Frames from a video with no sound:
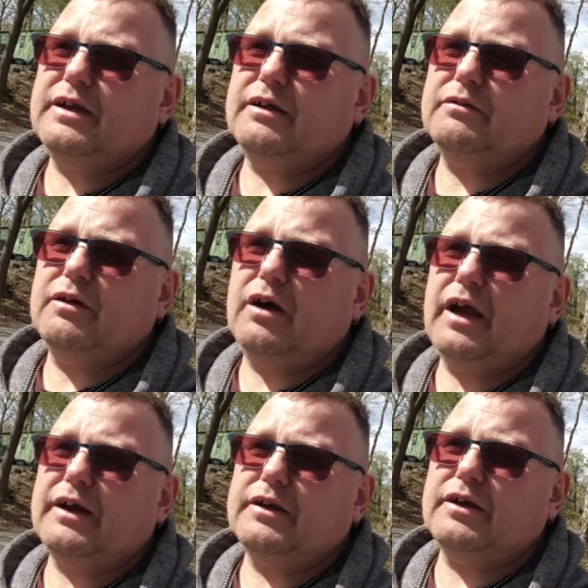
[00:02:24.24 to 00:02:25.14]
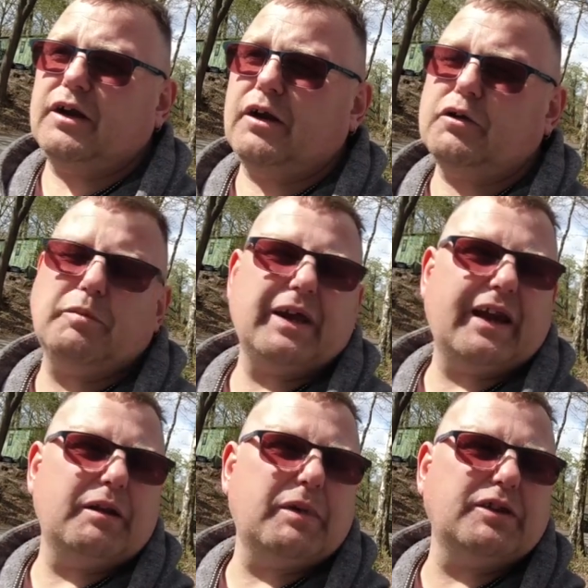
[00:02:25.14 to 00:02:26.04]
you know, I had a, a local
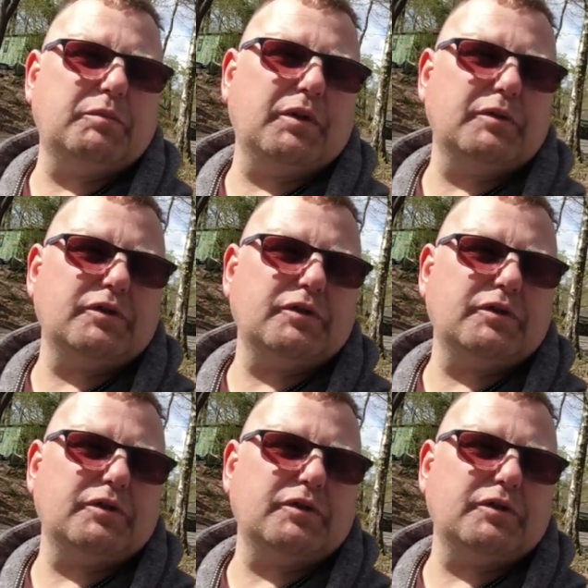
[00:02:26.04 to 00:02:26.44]
mechanic basically put